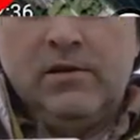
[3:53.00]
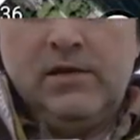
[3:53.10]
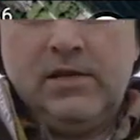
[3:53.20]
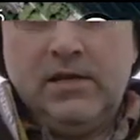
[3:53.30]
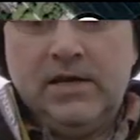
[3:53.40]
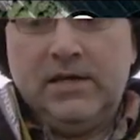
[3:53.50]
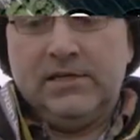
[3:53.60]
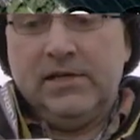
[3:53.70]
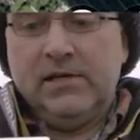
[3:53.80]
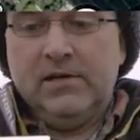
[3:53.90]
Like
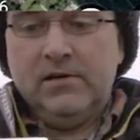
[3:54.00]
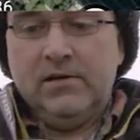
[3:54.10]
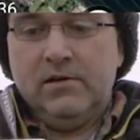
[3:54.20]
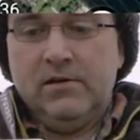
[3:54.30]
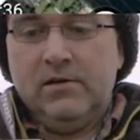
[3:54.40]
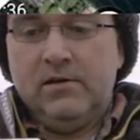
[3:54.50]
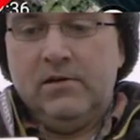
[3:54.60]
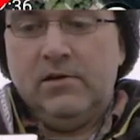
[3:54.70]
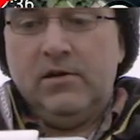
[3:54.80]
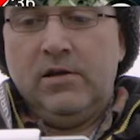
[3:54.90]
that.
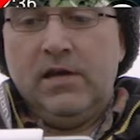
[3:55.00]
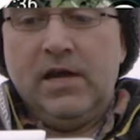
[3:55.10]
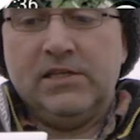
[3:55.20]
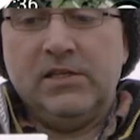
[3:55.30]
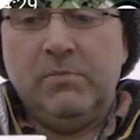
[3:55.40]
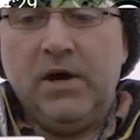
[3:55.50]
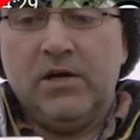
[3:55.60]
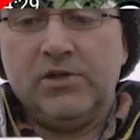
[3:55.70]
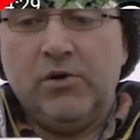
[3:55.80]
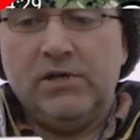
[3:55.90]
Yes, the
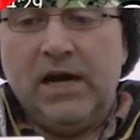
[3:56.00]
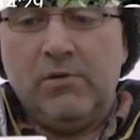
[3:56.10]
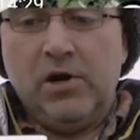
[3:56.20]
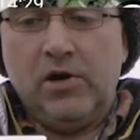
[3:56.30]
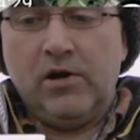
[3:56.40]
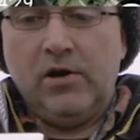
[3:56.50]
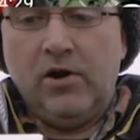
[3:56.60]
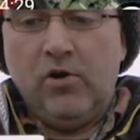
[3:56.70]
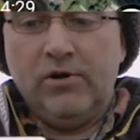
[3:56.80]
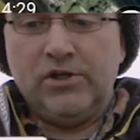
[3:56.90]
bars go down, look.
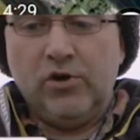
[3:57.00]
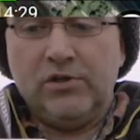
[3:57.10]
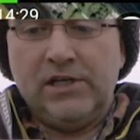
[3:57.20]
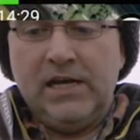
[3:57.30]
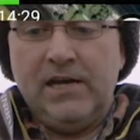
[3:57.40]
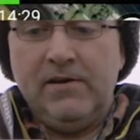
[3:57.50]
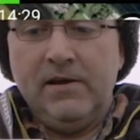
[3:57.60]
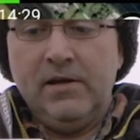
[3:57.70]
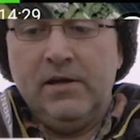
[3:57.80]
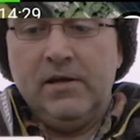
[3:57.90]
Horizontally,
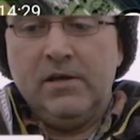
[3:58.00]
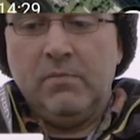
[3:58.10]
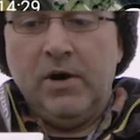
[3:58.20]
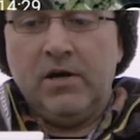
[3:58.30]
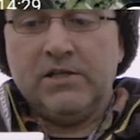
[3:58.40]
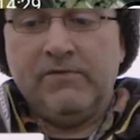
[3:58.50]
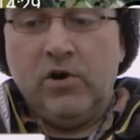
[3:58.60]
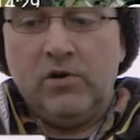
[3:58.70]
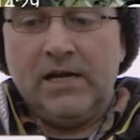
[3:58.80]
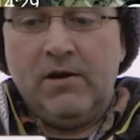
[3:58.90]
the bars have
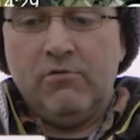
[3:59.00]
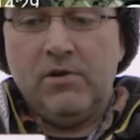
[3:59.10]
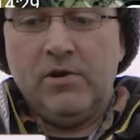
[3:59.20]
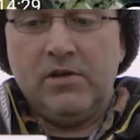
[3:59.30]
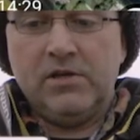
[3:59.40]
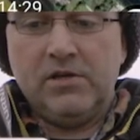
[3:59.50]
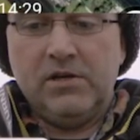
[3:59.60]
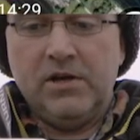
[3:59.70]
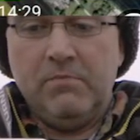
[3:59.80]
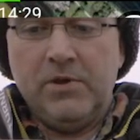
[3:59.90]
gone down to
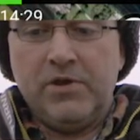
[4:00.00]
number